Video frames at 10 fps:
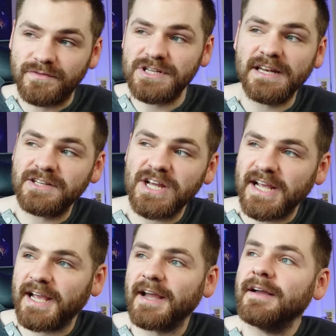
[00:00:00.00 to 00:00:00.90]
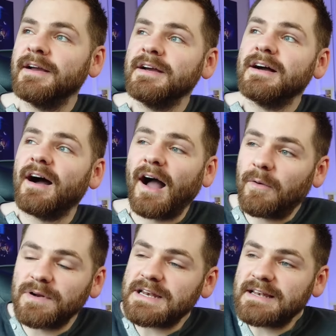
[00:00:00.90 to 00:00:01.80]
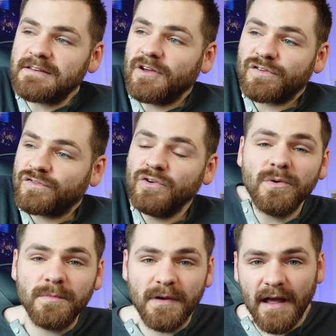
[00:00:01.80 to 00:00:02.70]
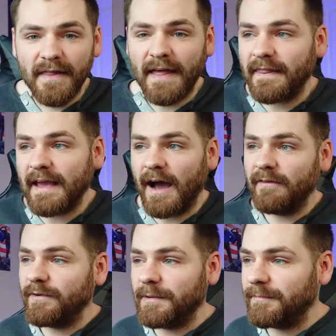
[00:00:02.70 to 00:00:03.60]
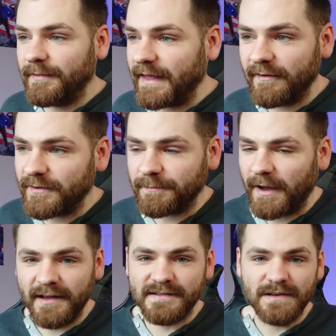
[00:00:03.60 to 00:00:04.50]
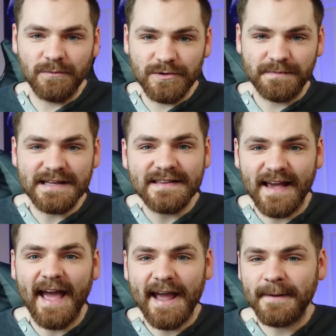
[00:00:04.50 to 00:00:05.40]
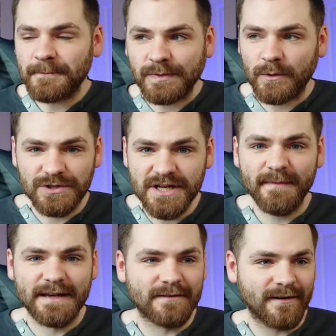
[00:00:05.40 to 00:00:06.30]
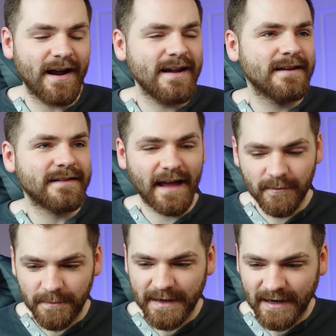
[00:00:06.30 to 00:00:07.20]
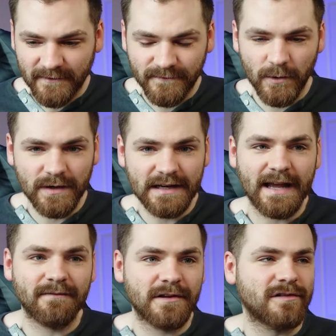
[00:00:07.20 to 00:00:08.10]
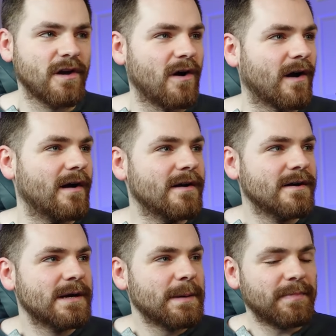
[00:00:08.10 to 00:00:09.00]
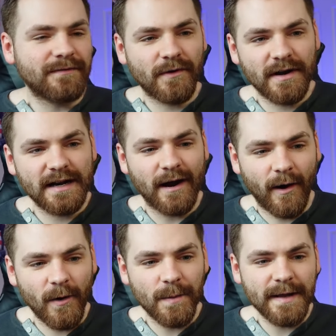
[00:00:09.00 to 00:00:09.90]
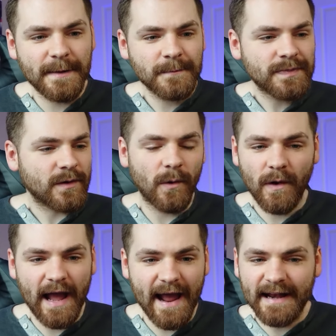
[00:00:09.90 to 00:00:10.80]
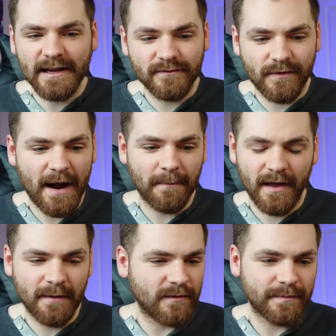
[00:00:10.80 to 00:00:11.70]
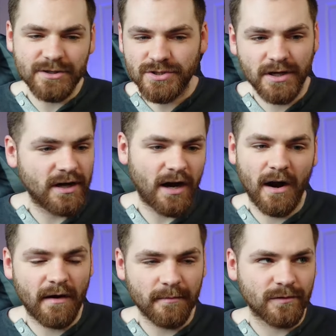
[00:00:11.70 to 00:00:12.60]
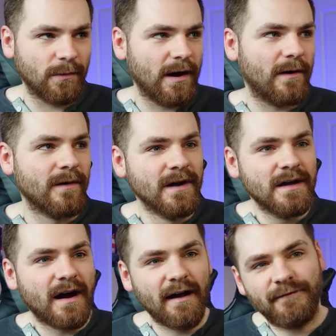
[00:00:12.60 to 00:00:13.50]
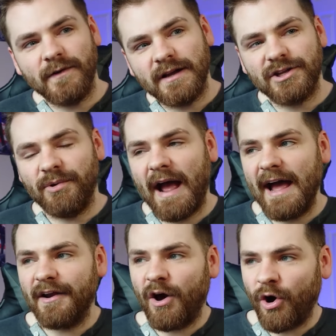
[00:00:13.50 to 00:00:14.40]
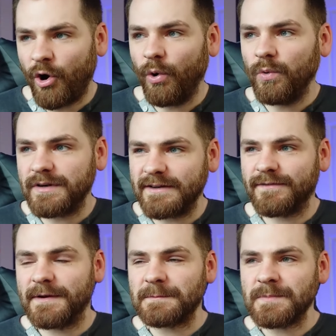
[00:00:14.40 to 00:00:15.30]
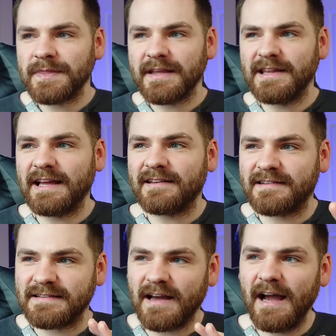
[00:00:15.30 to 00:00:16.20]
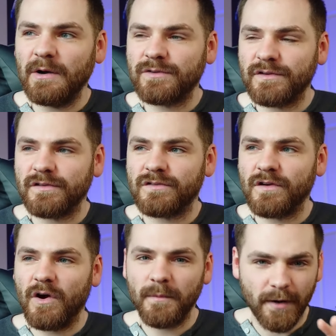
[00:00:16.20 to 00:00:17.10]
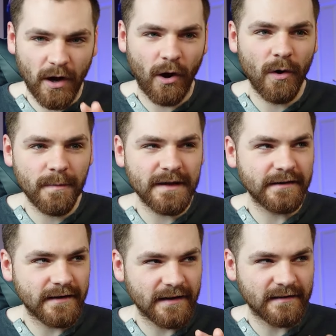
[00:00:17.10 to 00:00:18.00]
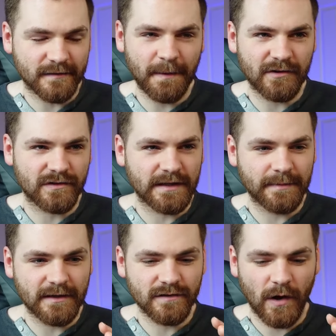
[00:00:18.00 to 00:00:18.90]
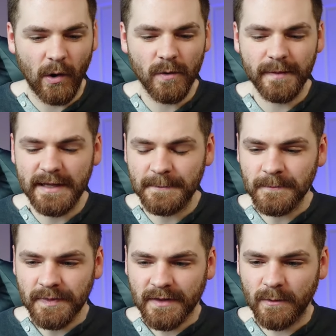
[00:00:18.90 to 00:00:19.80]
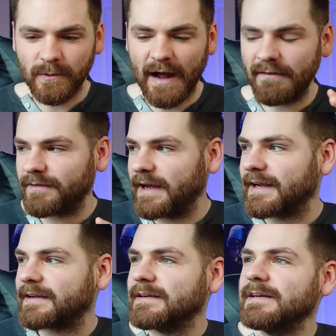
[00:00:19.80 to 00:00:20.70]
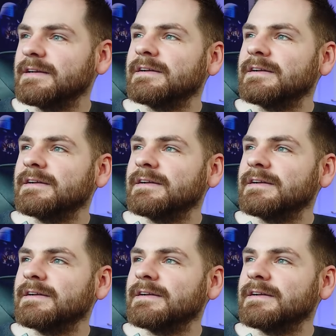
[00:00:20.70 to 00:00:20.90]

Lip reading: with Jin and JK, I would assume that the other person would be Tae or Jimin, right? That it would be like a vocally heavy song. But throwing in Hobie or any of Rap Line, whether it be Sugar, RM as well, I feel like you add a whole different like style to the song. But Hobie especially, because Hobie will have like,